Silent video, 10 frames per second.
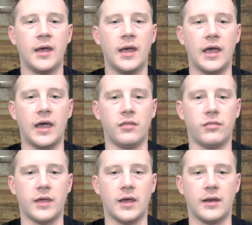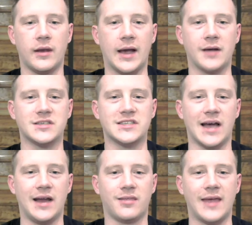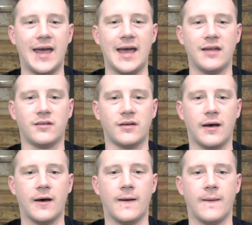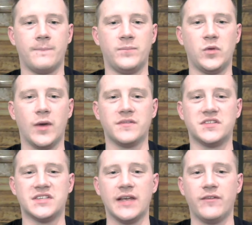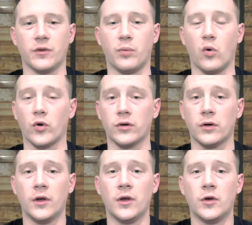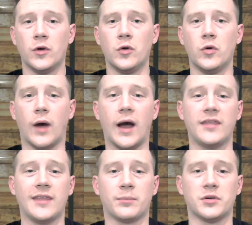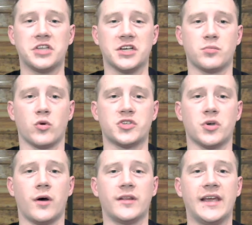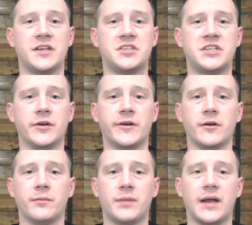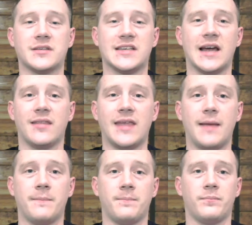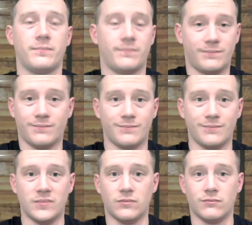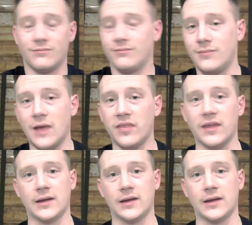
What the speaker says: And then outside of that, you have Xavier Porter, who I think projects more so on the interior. But outside of that, nothing.